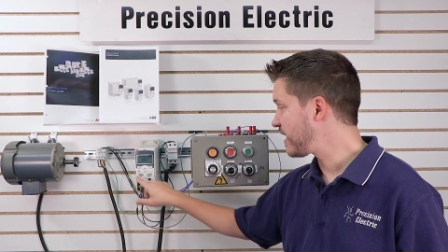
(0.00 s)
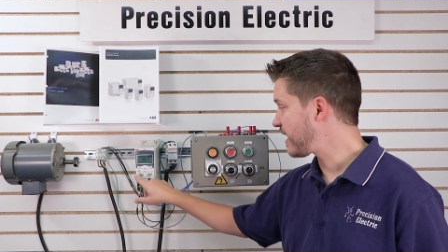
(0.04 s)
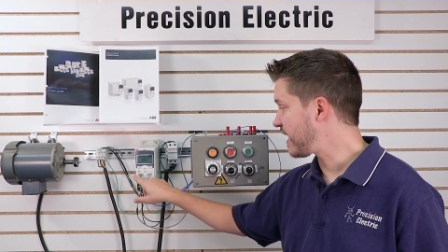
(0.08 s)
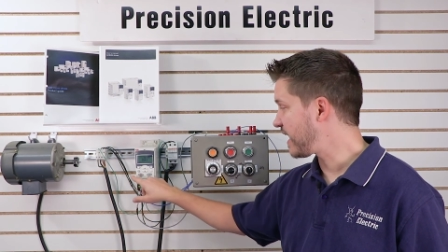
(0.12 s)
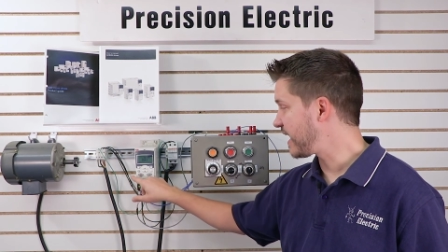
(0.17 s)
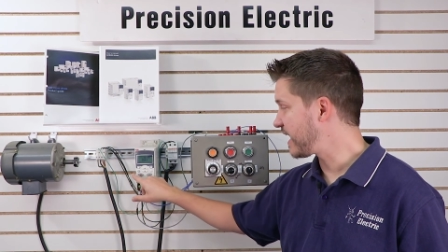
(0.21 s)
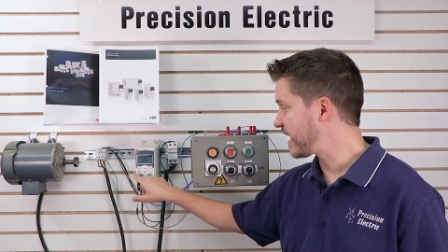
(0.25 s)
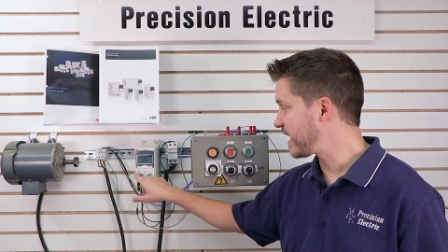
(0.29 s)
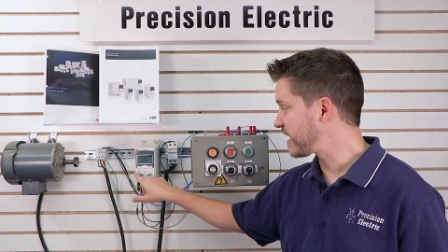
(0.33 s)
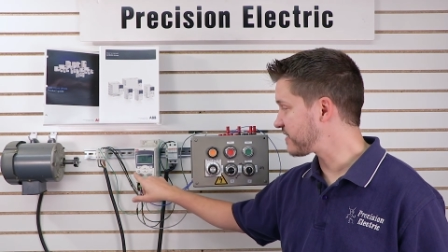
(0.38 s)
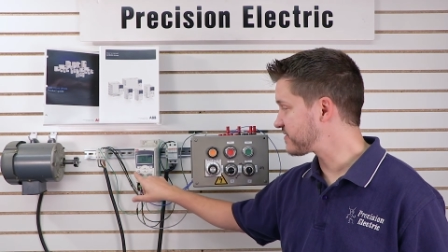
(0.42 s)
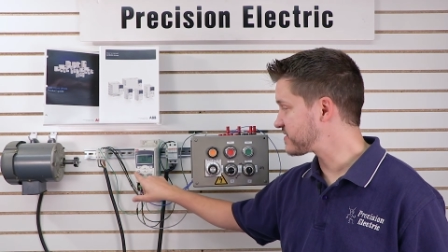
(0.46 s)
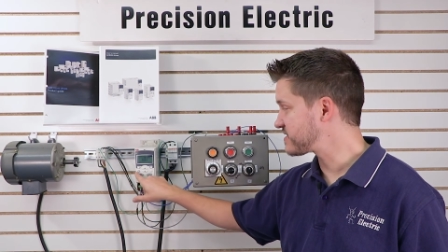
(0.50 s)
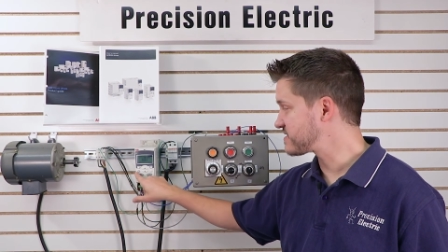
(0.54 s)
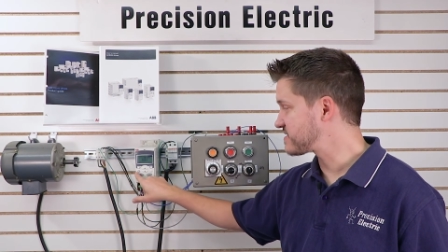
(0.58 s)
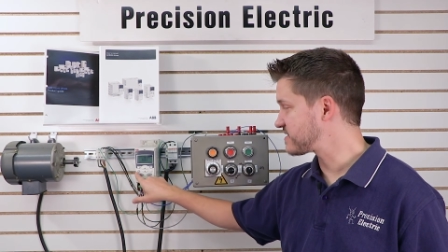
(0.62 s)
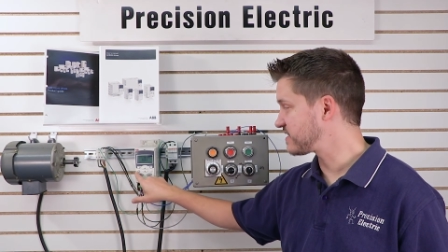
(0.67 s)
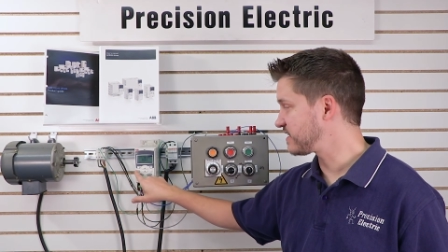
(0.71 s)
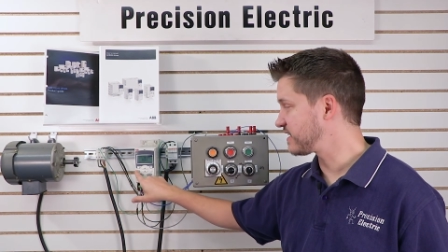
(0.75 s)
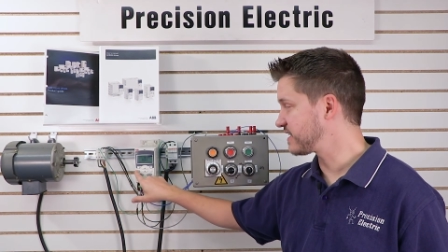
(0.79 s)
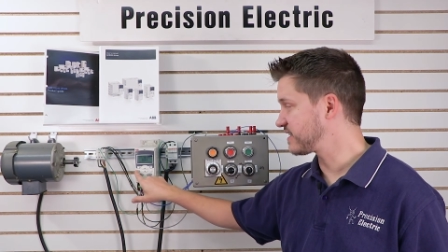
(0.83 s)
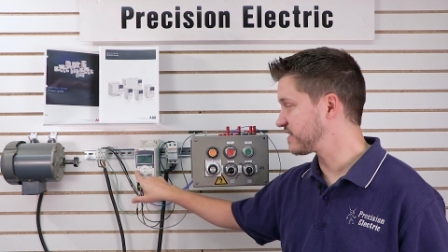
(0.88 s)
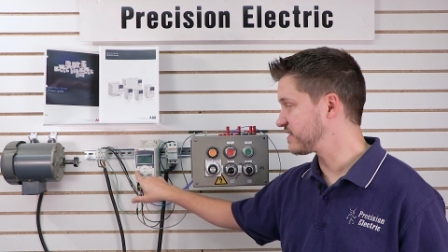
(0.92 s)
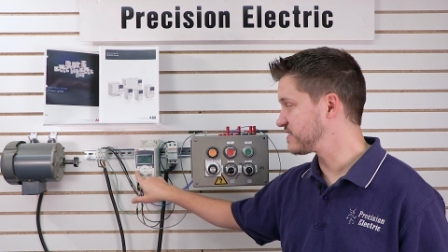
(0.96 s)
I have to
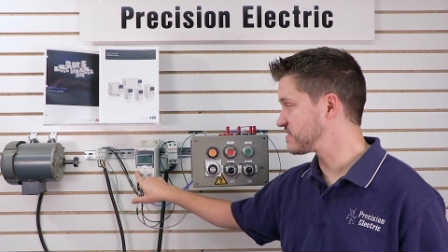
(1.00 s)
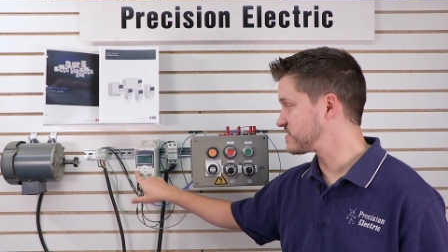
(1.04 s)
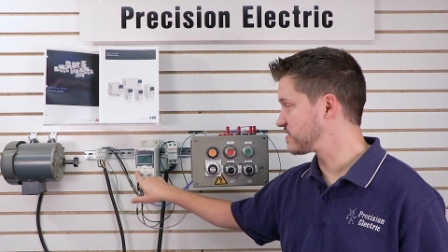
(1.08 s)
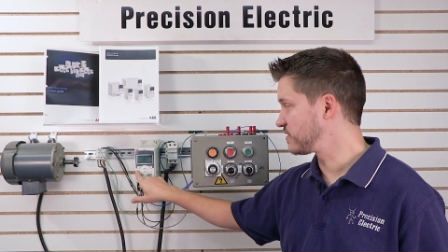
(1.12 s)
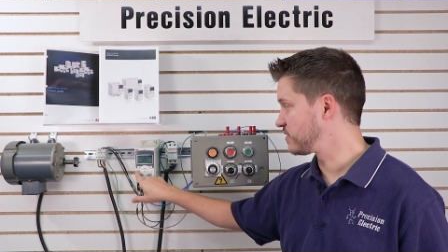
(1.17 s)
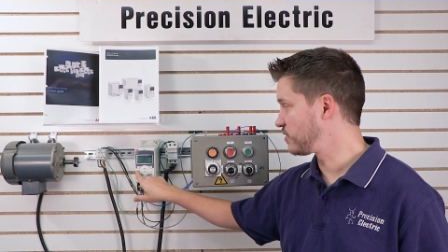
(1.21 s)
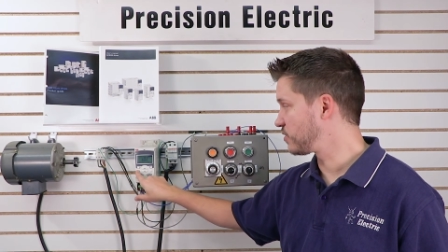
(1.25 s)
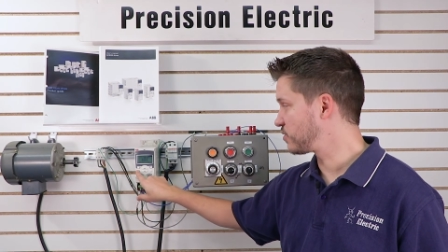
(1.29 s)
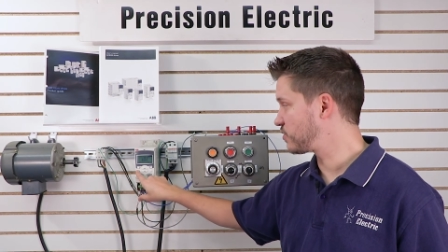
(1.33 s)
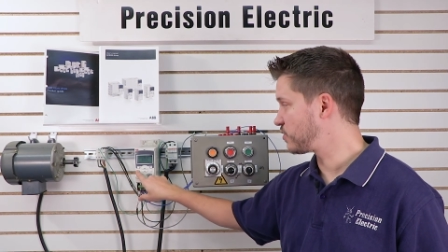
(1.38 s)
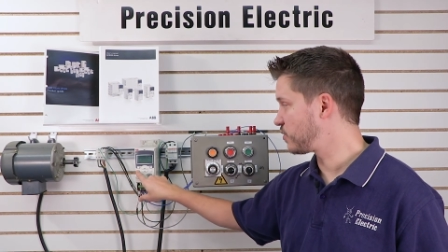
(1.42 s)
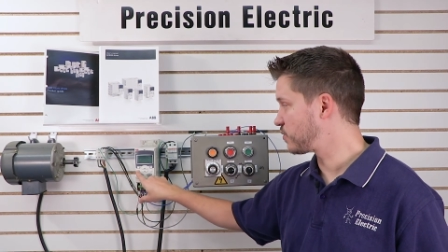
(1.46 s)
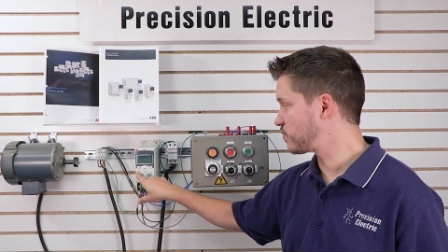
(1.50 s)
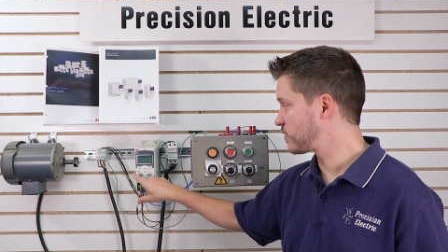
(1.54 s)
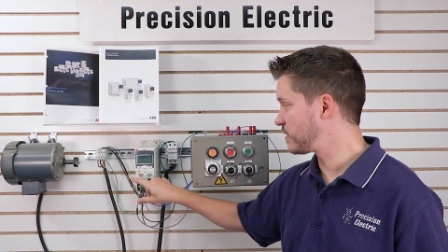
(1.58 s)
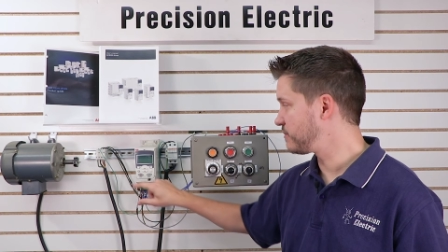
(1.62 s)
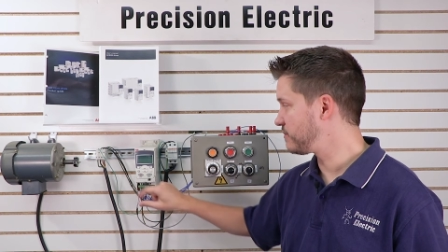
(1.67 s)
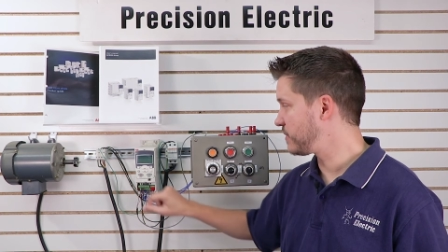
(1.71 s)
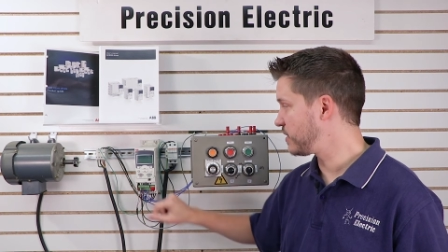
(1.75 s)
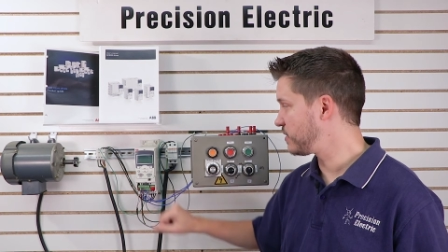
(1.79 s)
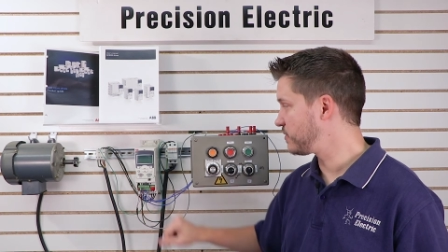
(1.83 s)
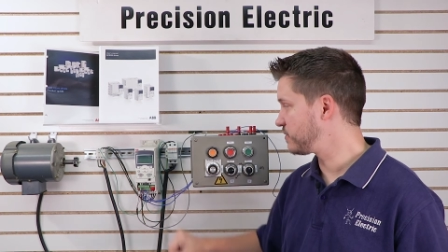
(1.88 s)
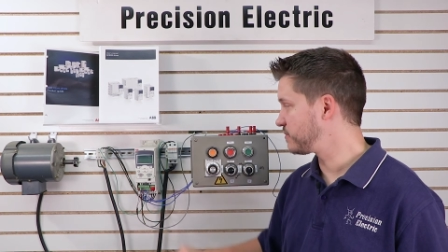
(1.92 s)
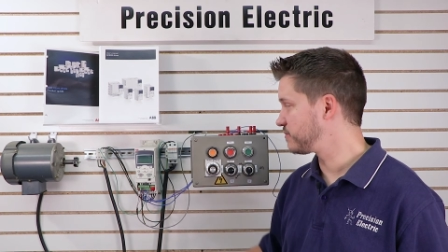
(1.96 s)
select this local
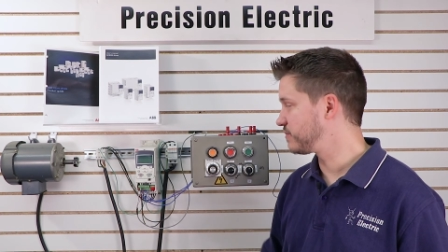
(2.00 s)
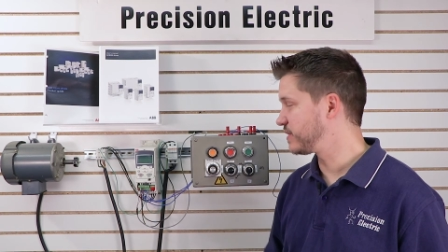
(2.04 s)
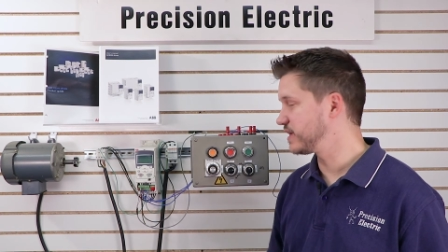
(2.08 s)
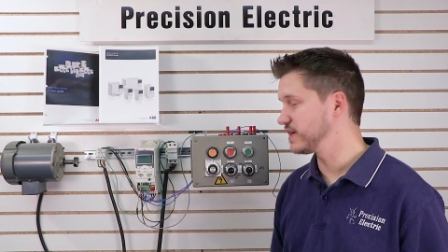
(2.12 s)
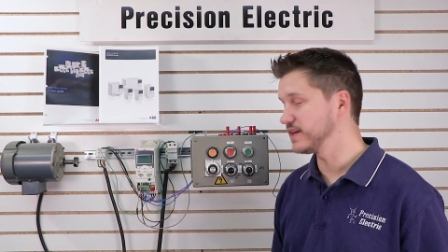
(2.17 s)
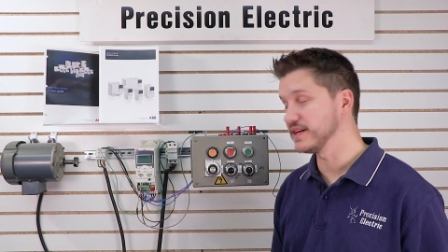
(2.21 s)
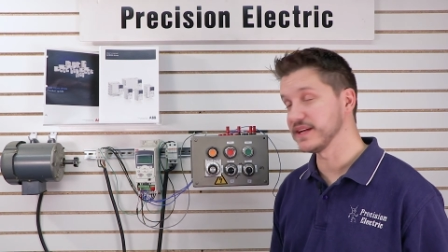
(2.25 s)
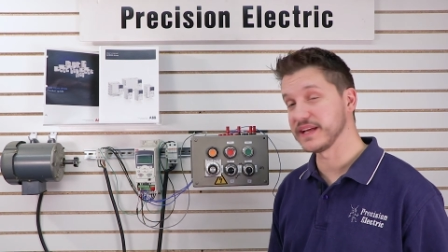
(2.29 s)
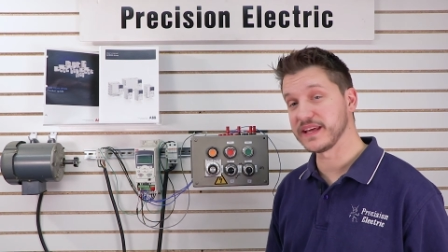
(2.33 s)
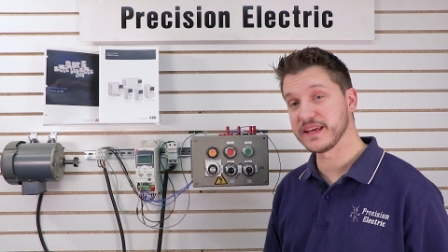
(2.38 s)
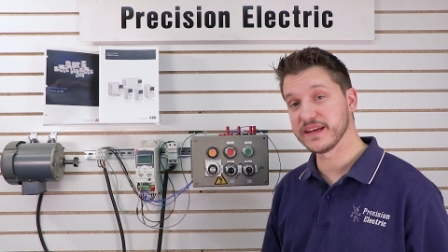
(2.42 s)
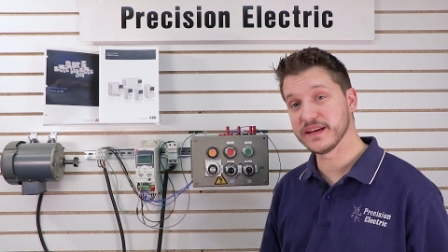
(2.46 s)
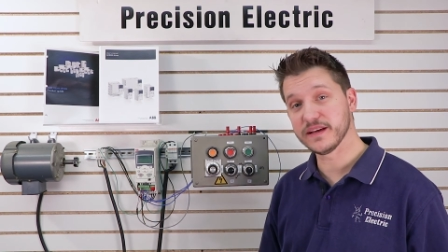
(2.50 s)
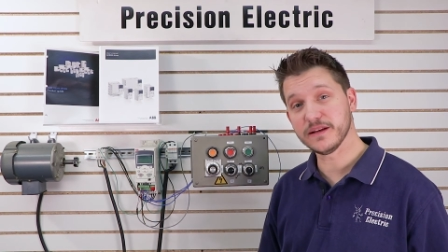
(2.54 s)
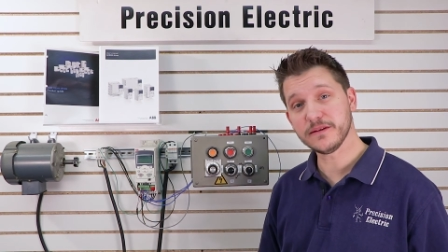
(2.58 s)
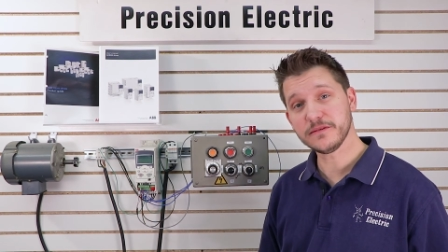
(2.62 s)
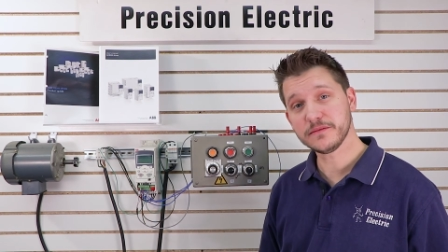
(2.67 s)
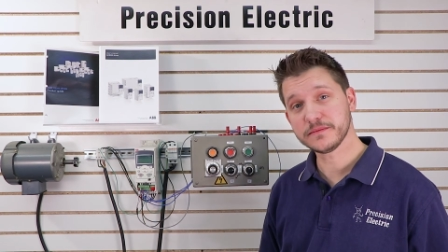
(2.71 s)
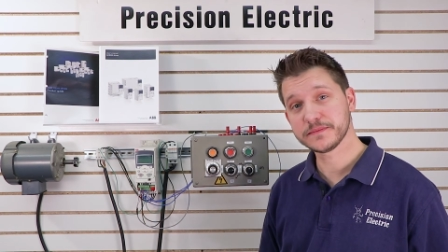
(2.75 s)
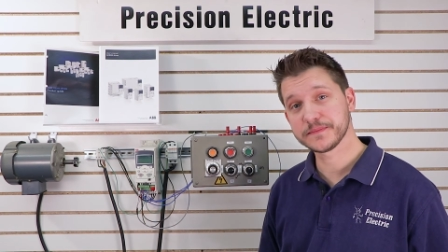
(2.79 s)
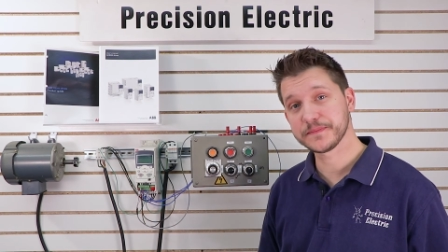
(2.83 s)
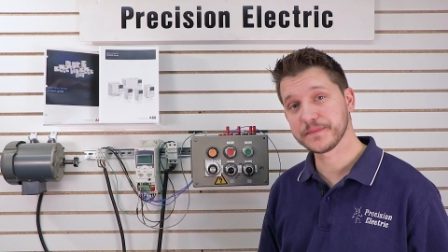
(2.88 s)
remote button again,